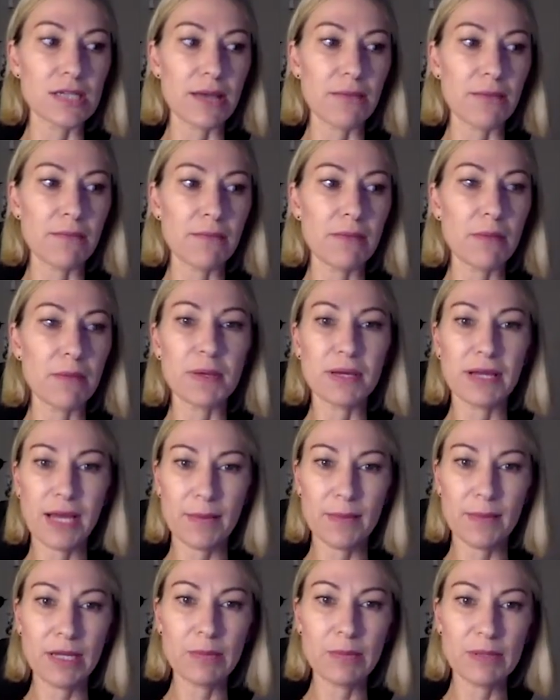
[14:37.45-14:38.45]
um,
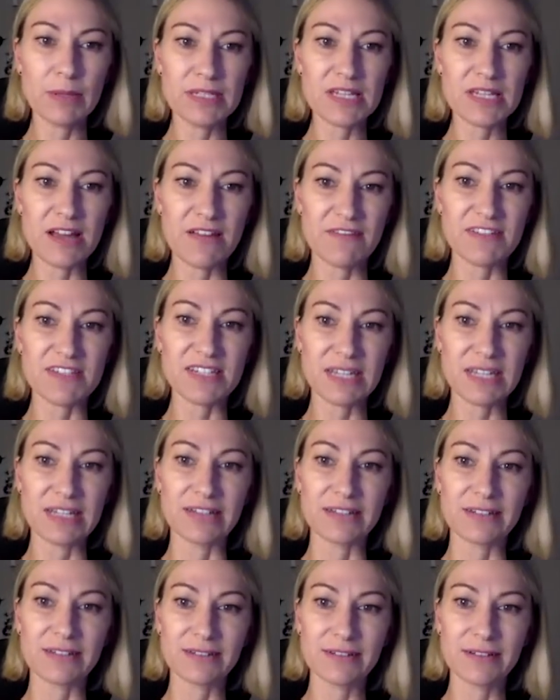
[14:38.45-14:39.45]
becoming a bit tougher
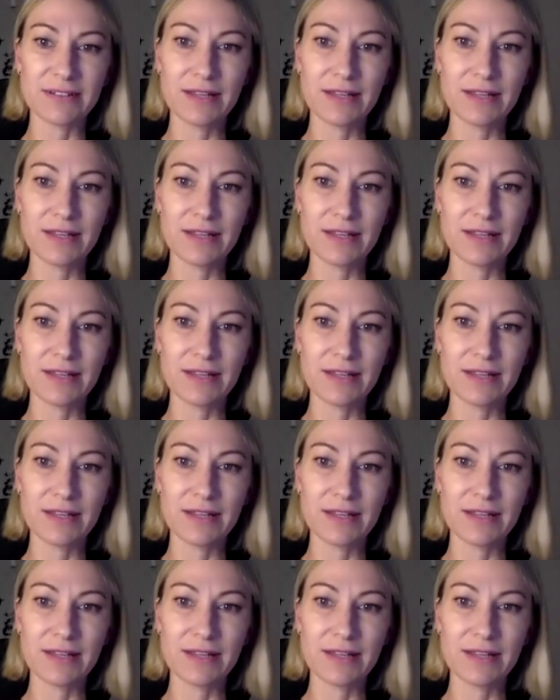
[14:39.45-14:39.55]
skinned.